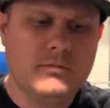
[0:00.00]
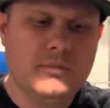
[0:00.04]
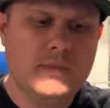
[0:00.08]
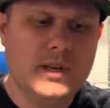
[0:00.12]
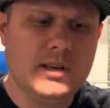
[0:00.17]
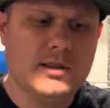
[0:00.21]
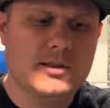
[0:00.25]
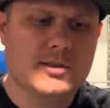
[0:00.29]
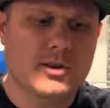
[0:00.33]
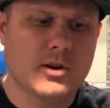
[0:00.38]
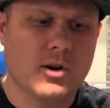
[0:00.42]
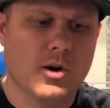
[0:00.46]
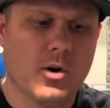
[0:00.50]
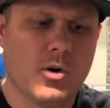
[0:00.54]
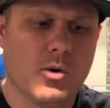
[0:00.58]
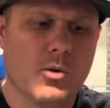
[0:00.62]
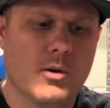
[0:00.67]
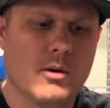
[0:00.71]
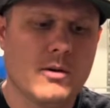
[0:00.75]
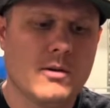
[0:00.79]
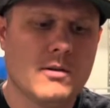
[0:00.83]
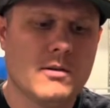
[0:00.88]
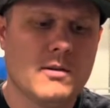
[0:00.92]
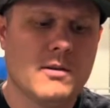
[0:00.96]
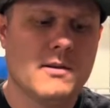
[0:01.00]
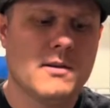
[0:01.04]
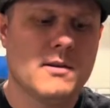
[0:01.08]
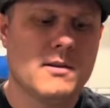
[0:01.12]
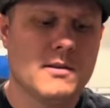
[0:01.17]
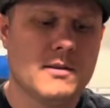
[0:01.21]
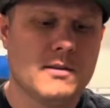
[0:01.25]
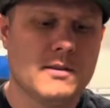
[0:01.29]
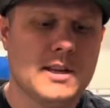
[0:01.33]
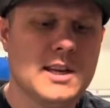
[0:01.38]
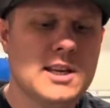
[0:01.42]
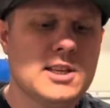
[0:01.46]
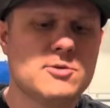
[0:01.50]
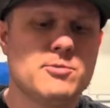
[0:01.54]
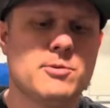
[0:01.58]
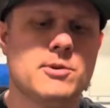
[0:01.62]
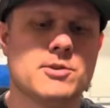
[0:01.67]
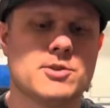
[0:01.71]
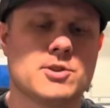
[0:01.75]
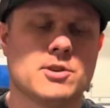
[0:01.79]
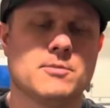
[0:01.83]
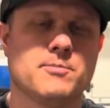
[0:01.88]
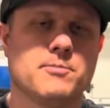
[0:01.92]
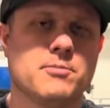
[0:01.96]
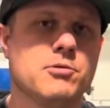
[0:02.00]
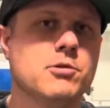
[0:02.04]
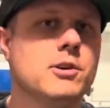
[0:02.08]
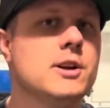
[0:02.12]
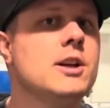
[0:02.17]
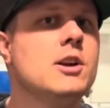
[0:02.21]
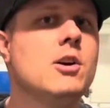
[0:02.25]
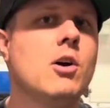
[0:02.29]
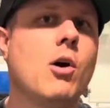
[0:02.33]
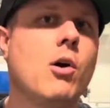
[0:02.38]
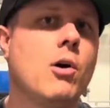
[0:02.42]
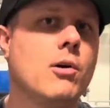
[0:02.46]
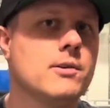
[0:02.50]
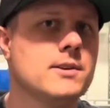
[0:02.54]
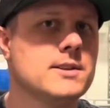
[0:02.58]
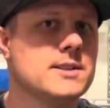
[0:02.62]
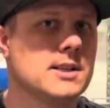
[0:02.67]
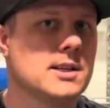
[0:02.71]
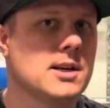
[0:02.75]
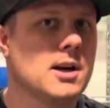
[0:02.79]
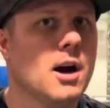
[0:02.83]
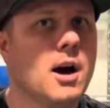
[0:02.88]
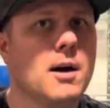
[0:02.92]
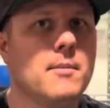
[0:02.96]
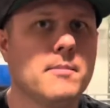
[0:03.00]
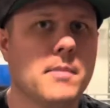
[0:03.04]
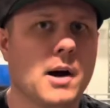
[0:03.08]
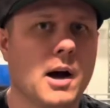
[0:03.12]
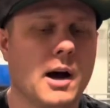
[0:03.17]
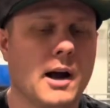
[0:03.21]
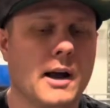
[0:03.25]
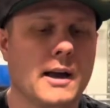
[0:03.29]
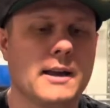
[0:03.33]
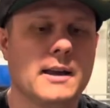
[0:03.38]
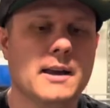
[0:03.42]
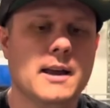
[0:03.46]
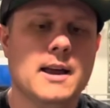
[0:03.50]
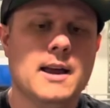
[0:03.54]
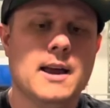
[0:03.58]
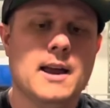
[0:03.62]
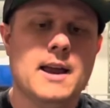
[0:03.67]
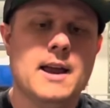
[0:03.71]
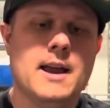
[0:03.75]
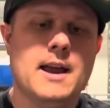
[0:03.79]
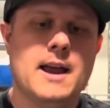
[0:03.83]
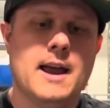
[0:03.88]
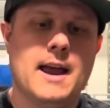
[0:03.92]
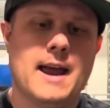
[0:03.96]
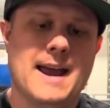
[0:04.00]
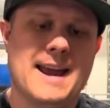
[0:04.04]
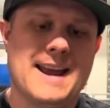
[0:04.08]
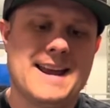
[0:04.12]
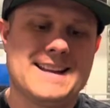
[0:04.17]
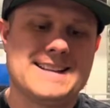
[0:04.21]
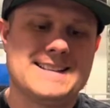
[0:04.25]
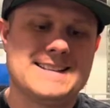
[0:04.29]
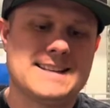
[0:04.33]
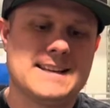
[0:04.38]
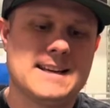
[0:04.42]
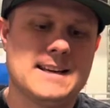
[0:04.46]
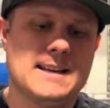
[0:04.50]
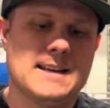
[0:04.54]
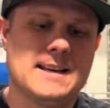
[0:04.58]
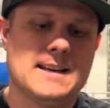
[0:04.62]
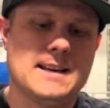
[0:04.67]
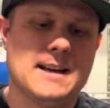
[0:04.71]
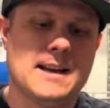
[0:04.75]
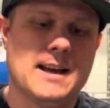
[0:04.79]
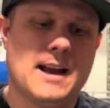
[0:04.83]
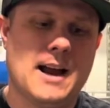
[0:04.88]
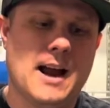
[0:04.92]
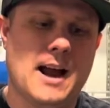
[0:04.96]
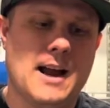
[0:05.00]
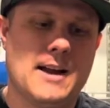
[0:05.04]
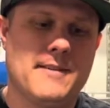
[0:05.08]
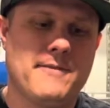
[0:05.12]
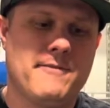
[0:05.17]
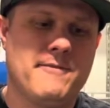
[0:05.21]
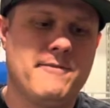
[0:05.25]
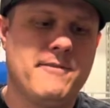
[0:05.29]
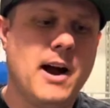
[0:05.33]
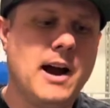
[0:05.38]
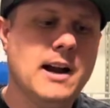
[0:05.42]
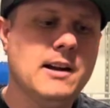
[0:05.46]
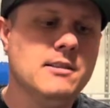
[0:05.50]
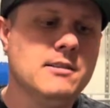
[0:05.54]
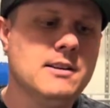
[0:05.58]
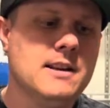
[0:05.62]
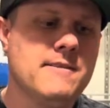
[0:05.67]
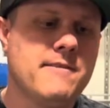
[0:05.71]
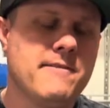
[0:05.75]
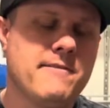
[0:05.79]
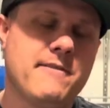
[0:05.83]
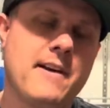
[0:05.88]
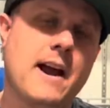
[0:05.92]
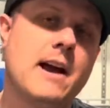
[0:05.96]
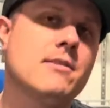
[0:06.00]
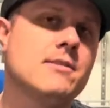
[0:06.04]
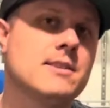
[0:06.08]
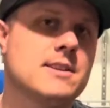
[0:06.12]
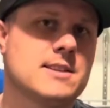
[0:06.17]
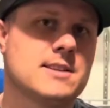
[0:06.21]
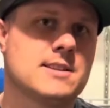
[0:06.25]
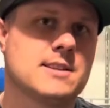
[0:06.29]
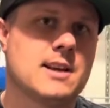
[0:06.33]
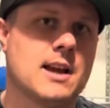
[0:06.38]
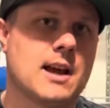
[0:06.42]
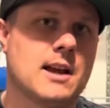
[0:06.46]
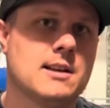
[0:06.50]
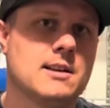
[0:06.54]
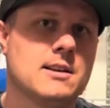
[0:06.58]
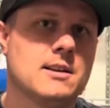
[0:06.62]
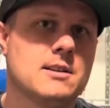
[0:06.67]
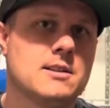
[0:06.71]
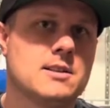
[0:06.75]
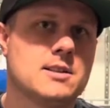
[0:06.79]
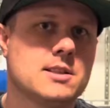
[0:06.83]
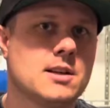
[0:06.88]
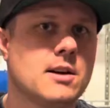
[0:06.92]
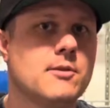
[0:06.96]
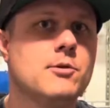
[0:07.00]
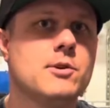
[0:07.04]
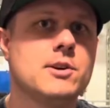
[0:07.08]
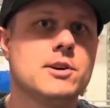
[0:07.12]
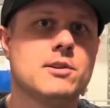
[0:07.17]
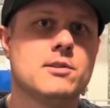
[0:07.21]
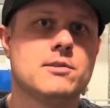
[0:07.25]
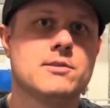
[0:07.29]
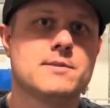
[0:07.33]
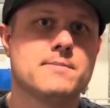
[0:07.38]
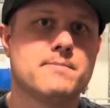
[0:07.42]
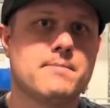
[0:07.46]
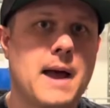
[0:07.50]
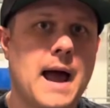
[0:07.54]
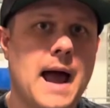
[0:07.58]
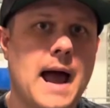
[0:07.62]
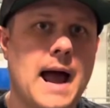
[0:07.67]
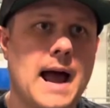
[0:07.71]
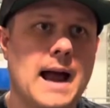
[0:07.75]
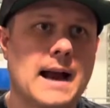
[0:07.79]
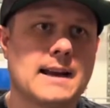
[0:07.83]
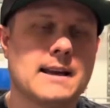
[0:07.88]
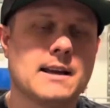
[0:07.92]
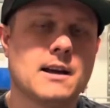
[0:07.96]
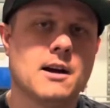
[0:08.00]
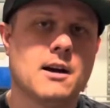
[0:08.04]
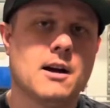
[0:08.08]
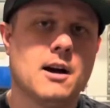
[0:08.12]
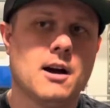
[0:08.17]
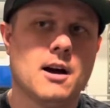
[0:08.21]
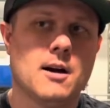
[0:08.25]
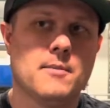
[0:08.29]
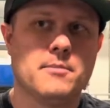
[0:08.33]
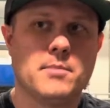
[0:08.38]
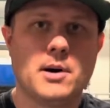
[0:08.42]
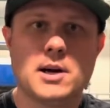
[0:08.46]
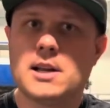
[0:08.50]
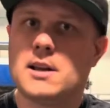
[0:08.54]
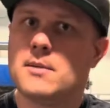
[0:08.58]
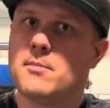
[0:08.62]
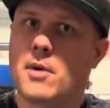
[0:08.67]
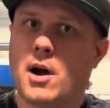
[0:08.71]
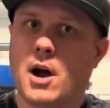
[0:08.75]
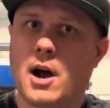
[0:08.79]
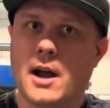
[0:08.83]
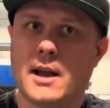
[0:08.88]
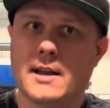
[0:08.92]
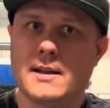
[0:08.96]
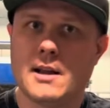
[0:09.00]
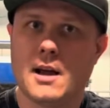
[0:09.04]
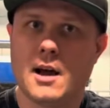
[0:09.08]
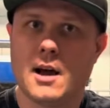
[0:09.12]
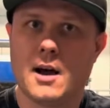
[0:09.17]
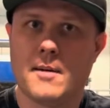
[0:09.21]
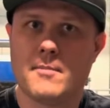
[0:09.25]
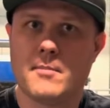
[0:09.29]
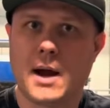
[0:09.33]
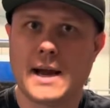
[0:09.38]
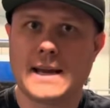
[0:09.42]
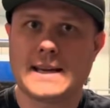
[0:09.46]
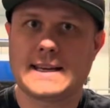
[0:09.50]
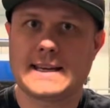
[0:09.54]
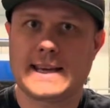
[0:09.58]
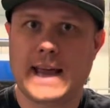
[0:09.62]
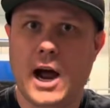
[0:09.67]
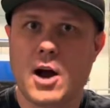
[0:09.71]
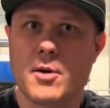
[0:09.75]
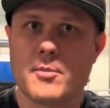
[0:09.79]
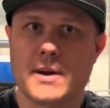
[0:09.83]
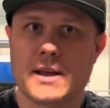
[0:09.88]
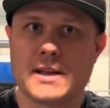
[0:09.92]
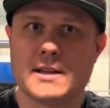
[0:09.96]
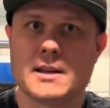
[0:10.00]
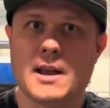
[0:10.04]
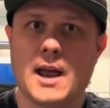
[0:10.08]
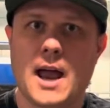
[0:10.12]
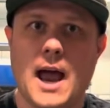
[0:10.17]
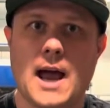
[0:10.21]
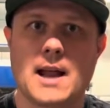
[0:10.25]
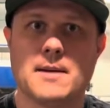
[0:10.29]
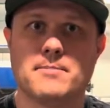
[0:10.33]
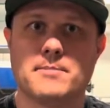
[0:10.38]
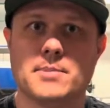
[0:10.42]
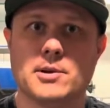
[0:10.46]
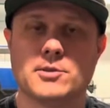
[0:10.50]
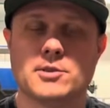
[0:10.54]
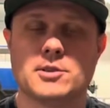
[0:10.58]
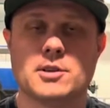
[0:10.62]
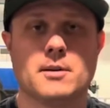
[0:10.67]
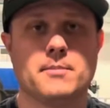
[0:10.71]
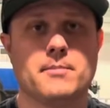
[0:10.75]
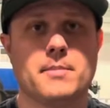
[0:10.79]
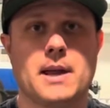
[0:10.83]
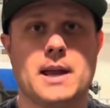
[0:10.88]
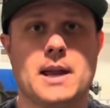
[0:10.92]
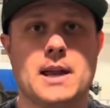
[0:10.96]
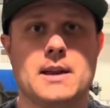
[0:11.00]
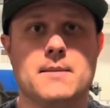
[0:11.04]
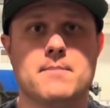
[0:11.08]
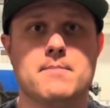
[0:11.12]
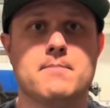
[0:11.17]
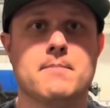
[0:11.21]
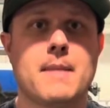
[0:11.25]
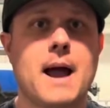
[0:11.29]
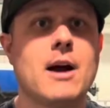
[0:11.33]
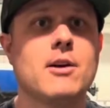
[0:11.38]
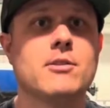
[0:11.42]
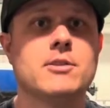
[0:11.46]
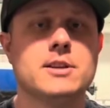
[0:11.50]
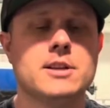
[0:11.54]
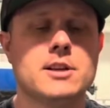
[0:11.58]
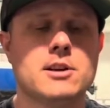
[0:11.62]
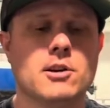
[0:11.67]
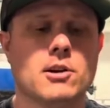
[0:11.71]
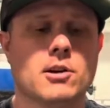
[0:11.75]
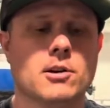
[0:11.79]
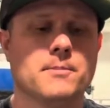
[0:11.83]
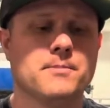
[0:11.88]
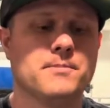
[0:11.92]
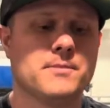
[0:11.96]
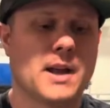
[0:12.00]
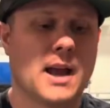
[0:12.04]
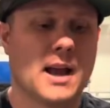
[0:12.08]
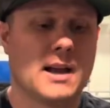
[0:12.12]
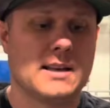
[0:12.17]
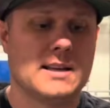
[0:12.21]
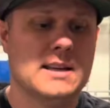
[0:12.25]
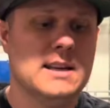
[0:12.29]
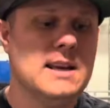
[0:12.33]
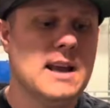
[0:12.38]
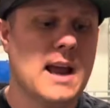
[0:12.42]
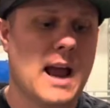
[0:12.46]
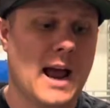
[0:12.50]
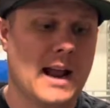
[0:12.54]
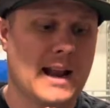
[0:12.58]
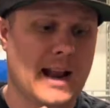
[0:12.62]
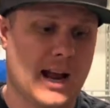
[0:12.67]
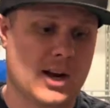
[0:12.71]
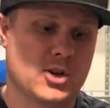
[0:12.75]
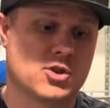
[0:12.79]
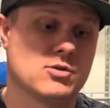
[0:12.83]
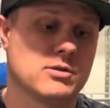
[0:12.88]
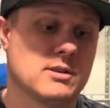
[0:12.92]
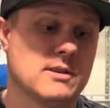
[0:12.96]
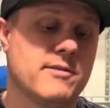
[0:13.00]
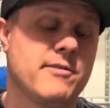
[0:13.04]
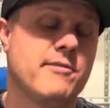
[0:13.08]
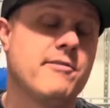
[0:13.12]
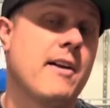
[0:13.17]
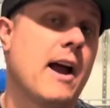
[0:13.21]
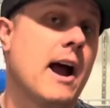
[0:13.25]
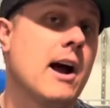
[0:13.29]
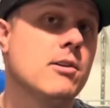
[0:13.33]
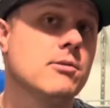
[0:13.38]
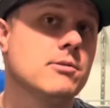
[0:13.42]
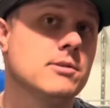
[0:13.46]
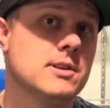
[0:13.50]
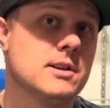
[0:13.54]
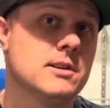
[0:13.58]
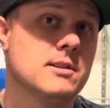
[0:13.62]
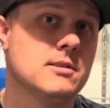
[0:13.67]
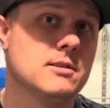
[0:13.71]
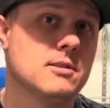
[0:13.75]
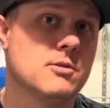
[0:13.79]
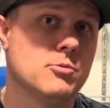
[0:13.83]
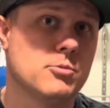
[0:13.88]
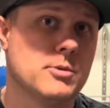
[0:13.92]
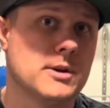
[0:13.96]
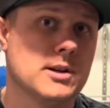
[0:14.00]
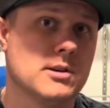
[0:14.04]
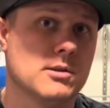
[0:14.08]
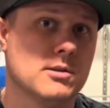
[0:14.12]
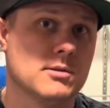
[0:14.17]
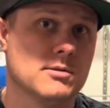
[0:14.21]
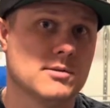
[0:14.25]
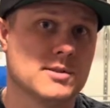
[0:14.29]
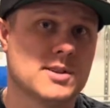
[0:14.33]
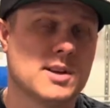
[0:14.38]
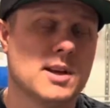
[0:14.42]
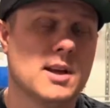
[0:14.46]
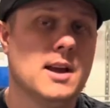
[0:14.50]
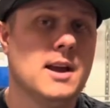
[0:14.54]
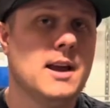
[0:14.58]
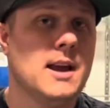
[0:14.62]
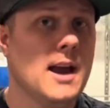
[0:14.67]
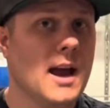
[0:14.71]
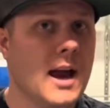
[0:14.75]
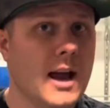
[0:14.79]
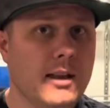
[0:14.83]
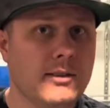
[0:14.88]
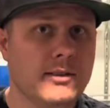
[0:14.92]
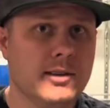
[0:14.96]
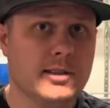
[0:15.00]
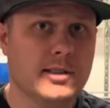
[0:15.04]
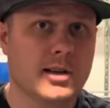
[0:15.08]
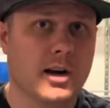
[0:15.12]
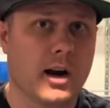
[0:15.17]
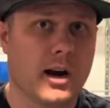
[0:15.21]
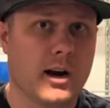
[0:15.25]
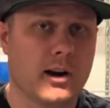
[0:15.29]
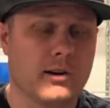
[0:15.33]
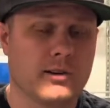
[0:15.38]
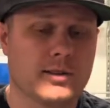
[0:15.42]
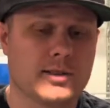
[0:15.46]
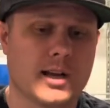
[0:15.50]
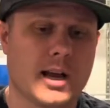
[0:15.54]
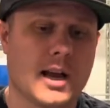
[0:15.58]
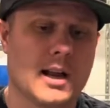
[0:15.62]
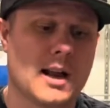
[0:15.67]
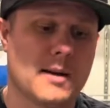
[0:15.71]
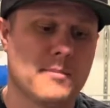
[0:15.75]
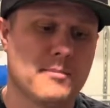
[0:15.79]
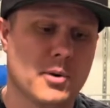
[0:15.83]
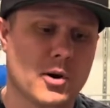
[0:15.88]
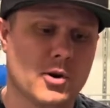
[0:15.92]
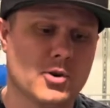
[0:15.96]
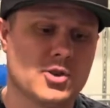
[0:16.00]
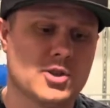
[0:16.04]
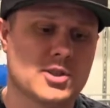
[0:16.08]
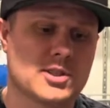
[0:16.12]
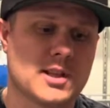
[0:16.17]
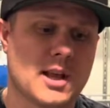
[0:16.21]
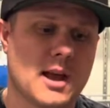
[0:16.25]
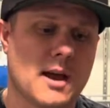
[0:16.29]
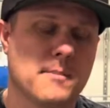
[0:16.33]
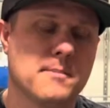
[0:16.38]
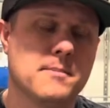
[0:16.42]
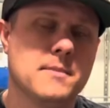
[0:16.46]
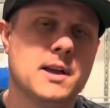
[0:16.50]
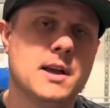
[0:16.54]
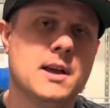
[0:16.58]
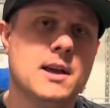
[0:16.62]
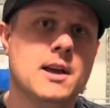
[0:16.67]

So these wheels are pretty hard to come by, and I finally found a set several years back. A buddy of mine, Mike Galvin, had built up a Mountaineer, and he had actually found the wheels and the tires and had purchased them.